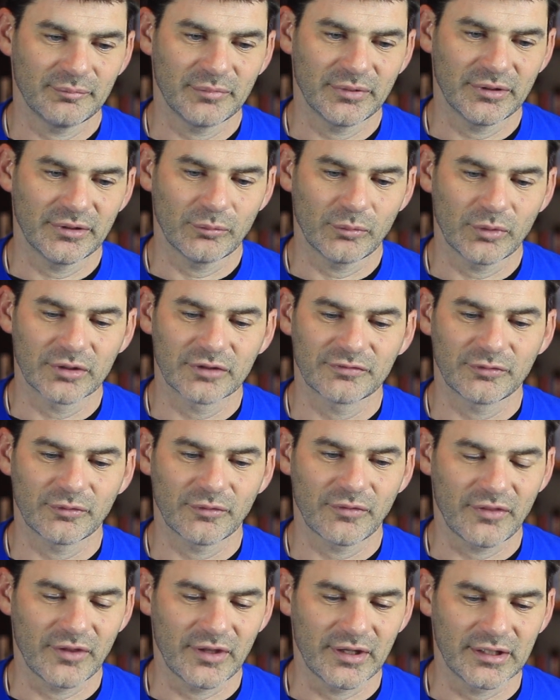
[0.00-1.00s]
been a
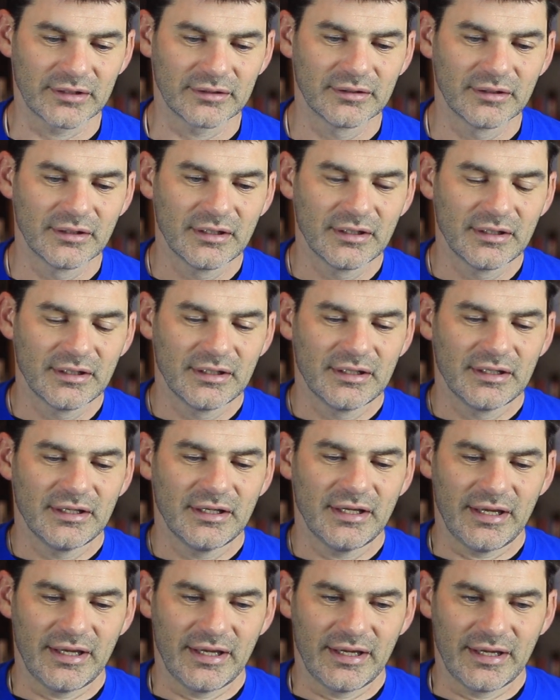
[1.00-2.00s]
wonderful thing.
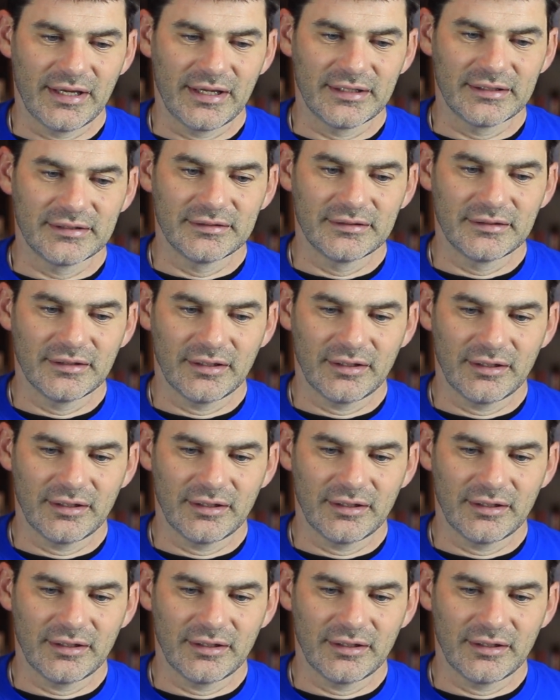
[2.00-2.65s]
And